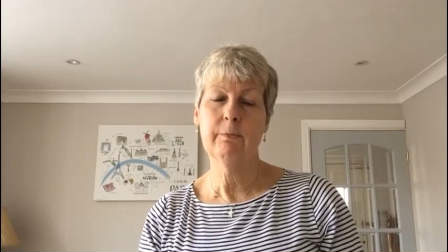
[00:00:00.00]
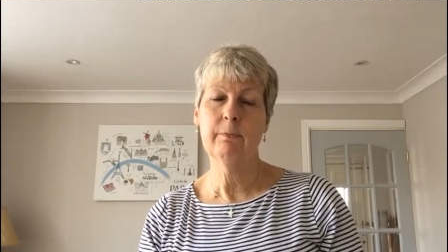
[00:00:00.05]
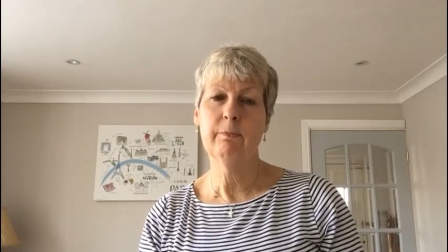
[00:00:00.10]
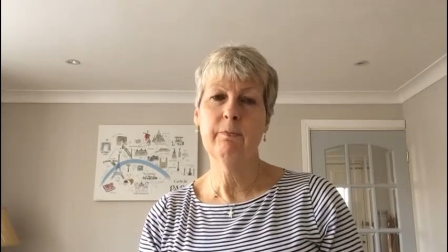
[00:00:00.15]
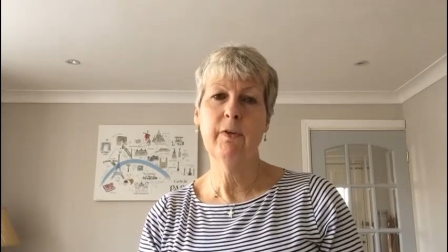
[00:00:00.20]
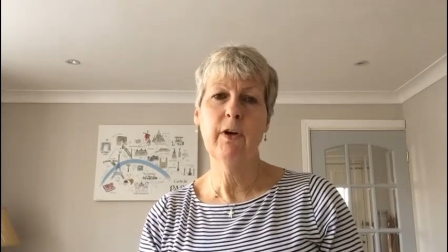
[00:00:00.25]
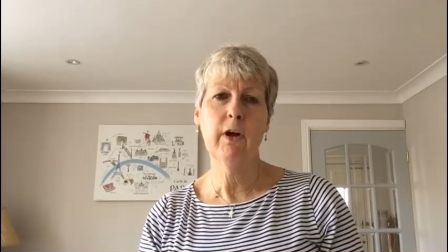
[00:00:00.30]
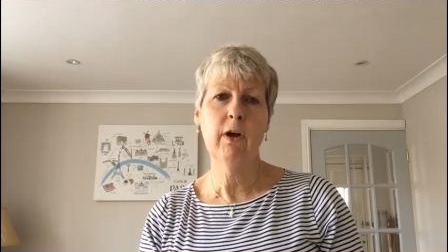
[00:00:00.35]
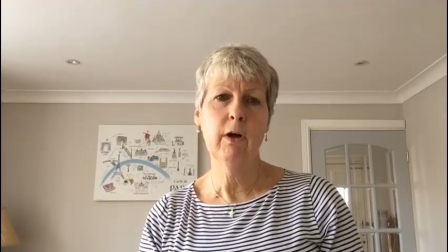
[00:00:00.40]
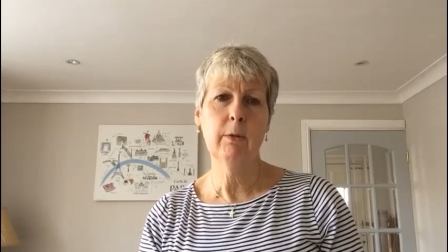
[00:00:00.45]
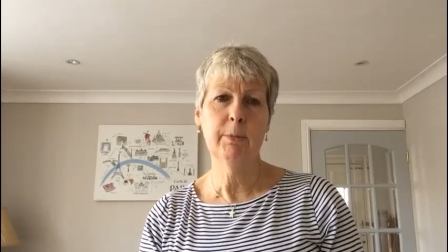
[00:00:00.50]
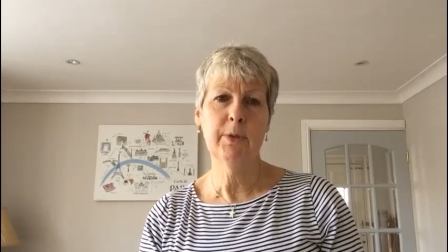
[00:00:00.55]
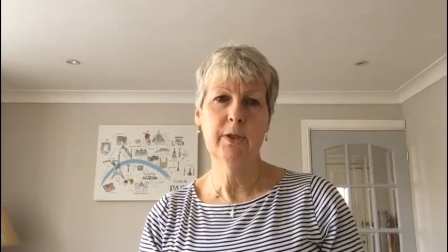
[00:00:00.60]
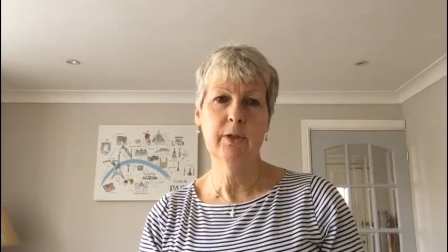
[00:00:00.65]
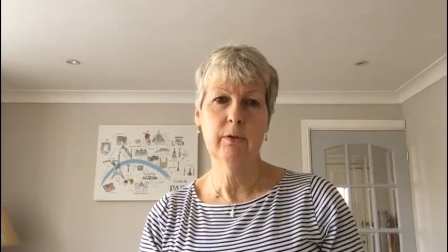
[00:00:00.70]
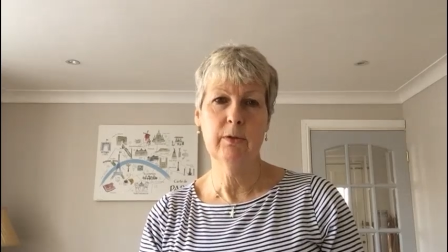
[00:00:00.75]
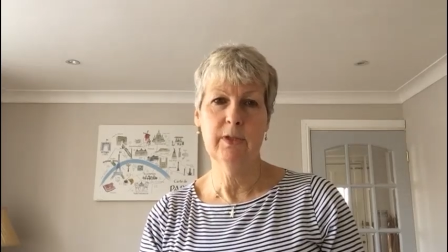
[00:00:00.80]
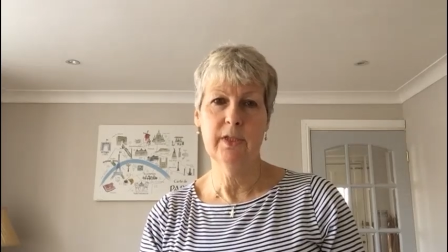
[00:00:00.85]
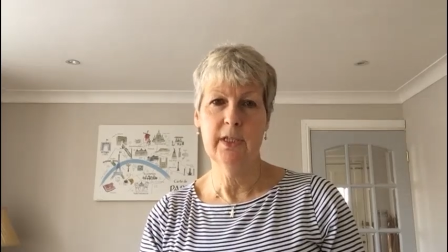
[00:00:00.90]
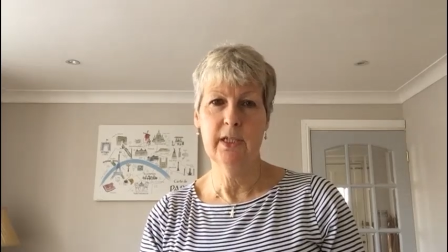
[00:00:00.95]
far
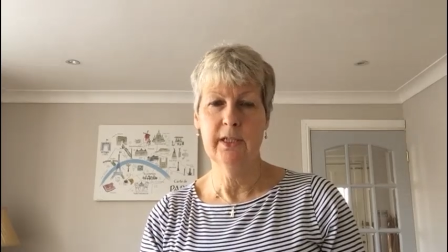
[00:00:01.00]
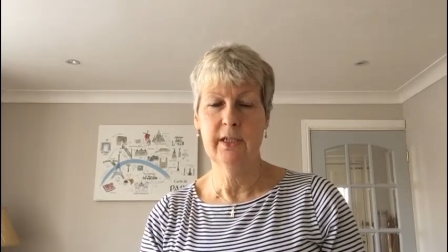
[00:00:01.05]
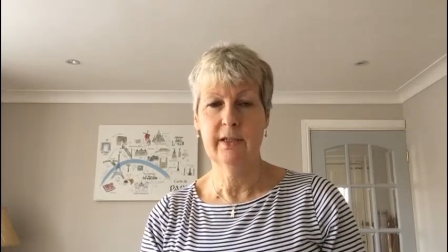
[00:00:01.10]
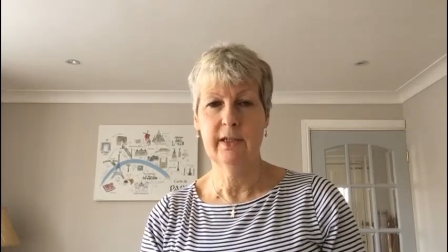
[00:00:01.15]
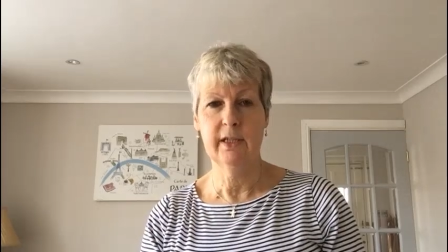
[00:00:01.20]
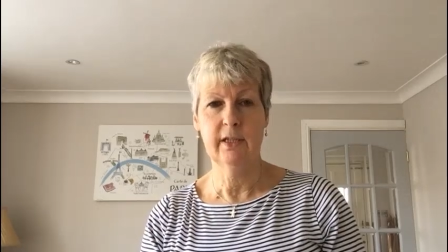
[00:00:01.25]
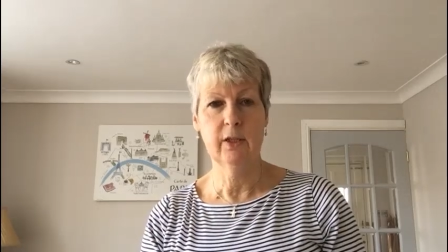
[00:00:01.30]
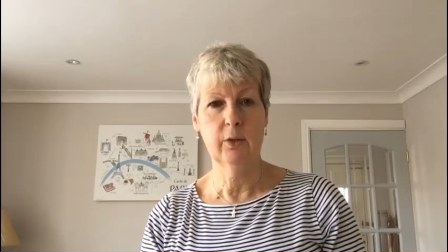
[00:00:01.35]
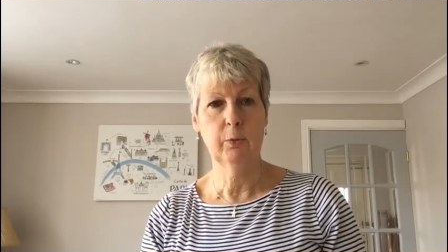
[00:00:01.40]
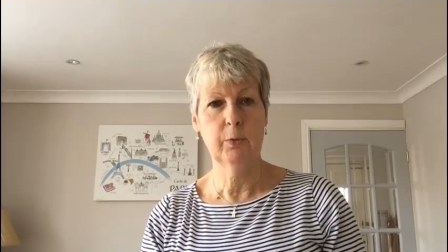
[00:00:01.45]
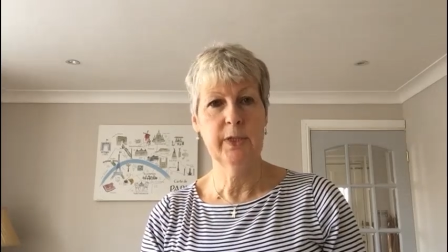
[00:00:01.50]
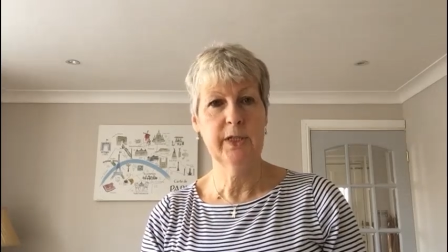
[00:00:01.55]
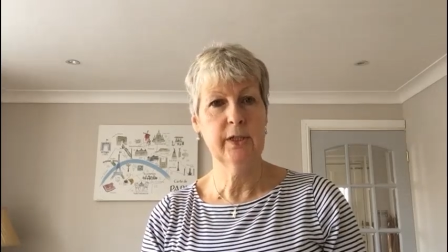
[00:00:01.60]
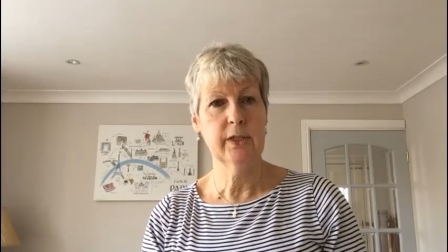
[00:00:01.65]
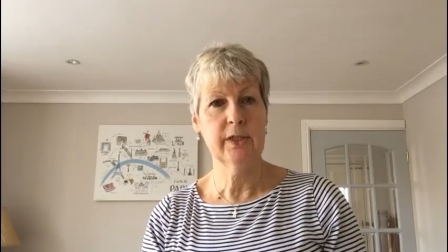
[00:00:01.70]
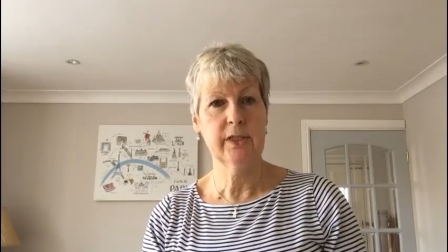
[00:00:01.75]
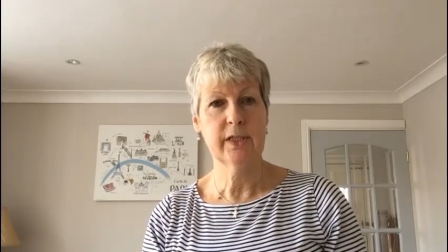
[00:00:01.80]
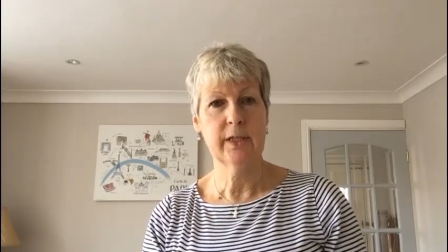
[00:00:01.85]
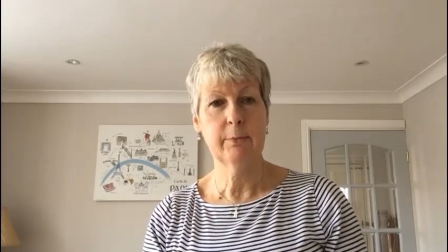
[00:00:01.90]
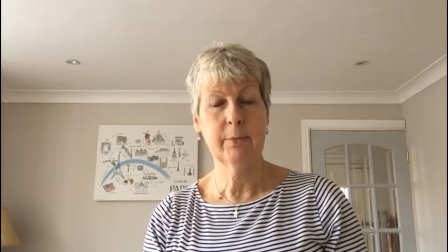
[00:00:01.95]
beyond anything that we
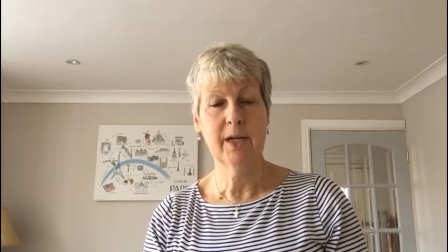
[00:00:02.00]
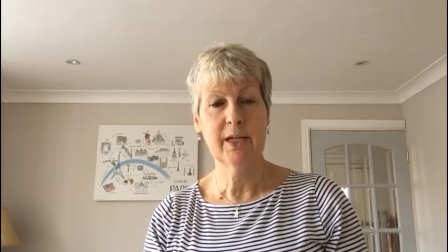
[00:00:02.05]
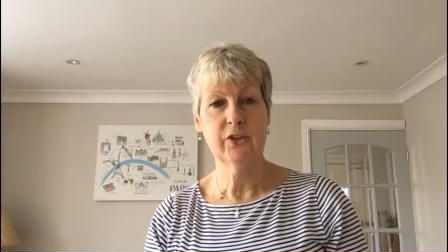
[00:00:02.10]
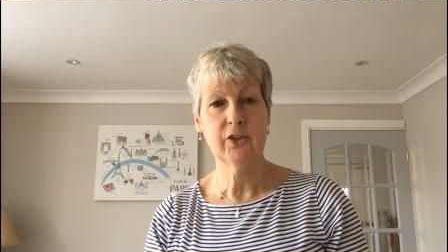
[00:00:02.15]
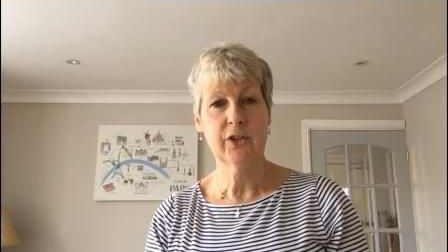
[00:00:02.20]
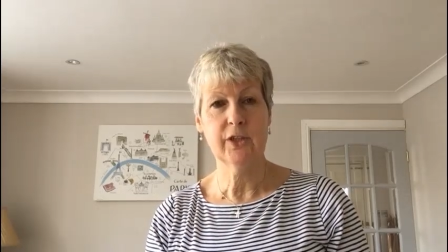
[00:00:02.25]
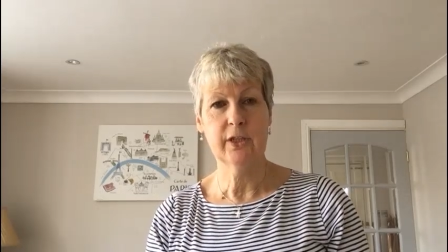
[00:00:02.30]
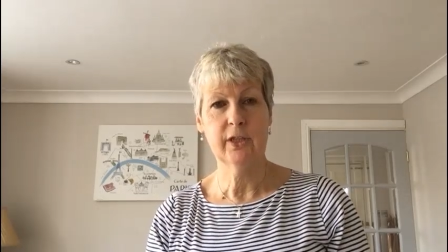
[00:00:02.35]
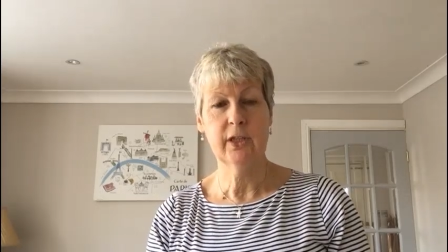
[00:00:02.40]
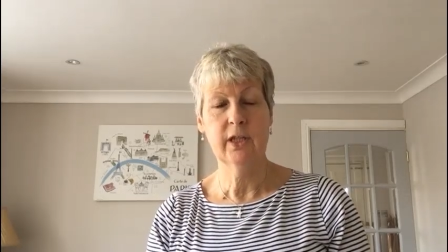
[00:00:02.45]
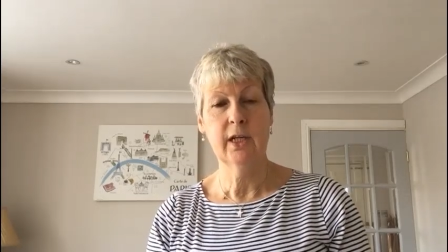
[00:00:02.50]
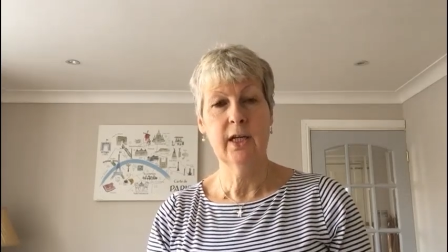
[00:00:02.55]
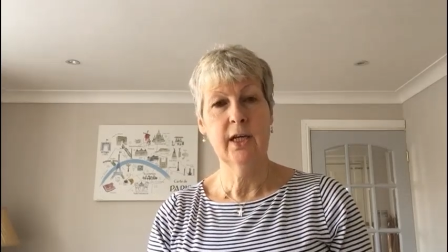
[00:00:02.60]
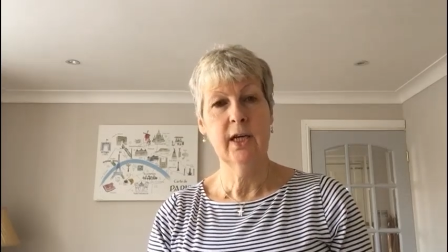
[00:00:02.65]
could imagine,